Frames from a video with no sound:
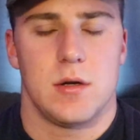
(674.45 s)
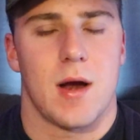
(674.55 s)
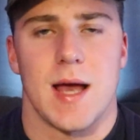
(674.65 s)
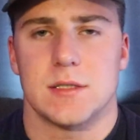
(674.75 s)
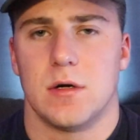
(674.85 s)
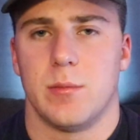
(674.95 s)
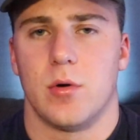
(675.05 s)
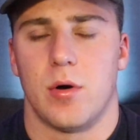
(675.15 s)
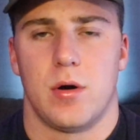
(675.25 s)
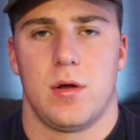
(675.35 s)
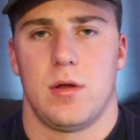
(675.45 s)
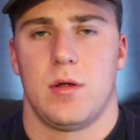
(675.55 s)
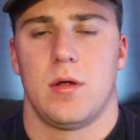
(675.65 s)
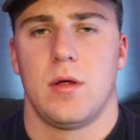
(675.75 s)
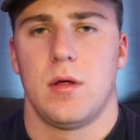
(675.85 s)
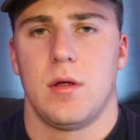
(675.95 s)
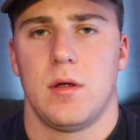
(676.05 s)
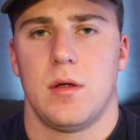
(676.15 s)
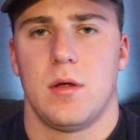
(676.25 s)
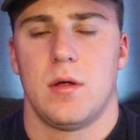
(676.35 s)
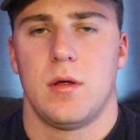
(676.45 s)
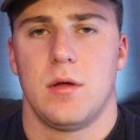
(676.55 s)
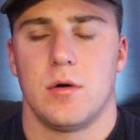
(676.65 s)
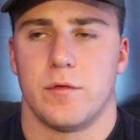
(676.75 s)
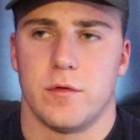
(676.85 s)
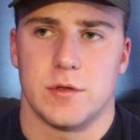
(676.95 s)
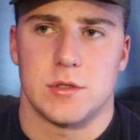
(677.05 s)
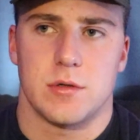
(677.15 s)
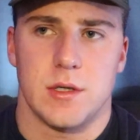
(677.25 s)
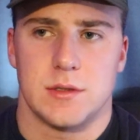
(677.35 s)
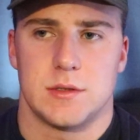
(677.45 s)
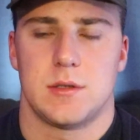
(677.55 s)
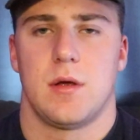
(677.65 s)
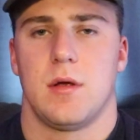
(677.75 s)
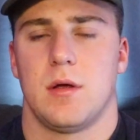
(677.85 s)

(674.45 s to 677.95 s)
your ass no more. You're for the streets.